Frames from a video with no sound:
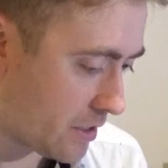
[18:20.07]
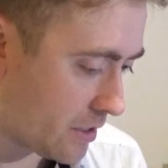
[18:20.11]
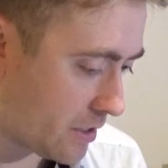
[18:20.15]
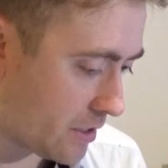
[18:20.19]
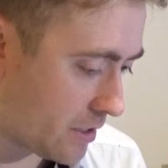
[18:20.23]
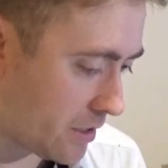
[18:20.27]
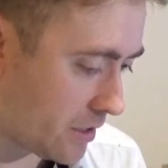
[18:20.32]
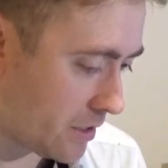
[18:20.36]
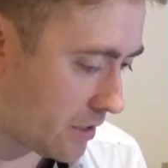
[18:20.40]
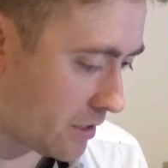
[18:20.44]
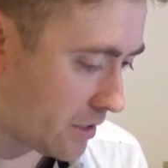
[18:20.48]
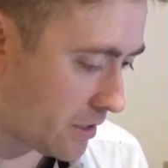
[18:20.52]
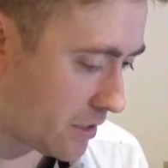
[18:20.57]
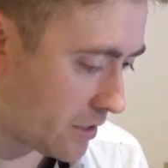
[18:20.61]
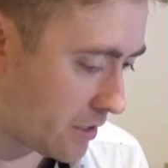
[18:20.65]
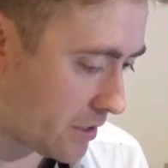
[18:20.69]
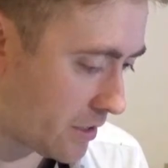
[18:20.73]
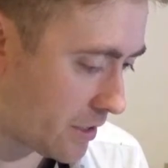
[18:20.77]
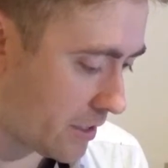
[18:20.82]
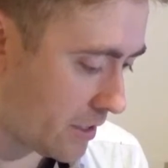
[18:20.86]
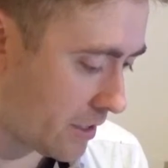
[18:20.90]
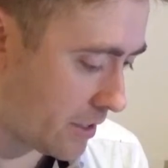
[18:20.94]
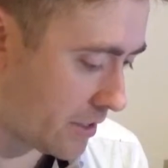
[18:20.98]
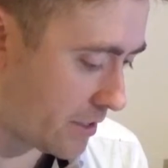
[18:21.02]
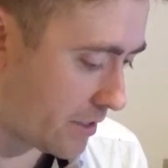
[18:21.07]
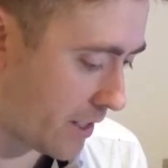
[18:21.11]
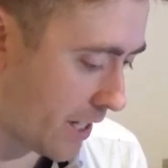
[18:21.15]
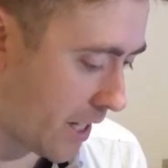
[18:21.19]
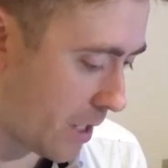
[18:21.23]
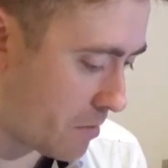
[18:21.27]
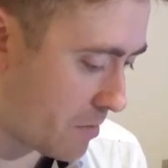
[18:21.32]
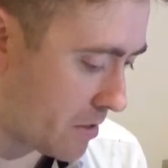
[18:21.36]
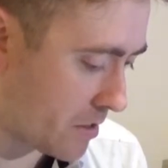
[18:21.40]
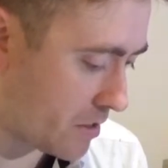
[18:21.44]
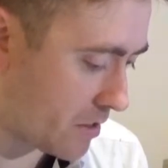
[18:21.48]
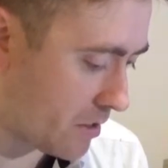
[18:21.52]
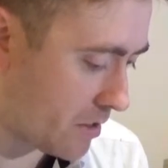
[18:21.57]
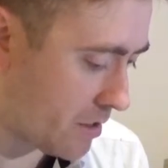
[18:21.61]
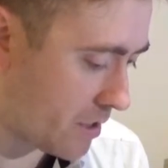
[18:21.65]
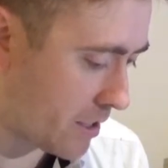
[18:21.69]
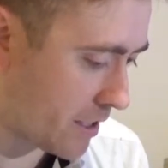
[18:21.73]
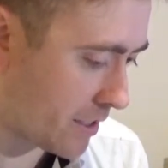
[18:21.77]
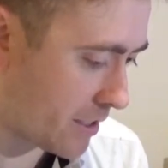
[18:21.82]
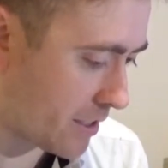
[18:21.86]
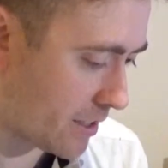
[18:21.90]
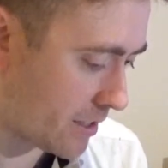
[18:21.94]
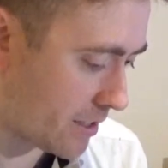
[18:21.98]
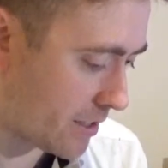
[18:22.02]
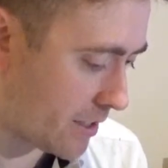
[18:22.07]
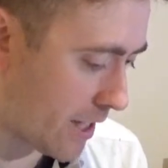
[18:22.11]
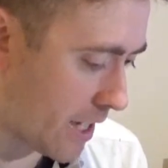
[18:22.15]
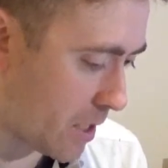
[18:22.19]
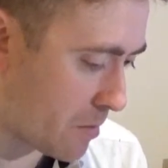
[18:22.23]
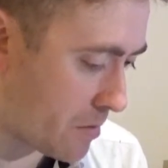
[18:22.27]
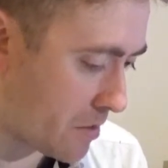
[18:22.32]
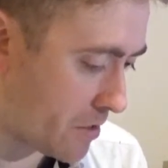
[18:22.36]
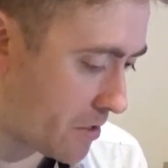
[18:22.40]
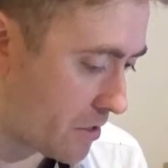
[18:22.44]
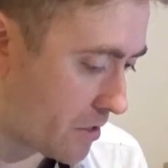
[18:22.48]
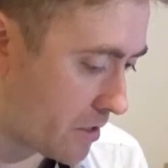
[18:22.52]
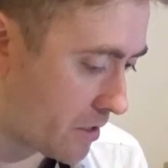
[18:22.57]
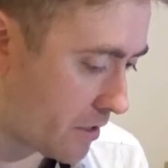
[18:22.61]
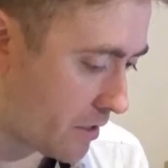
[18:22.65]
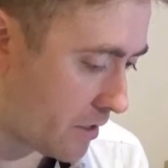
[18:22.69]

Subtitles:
Oh, look at this damage. Look at this damage.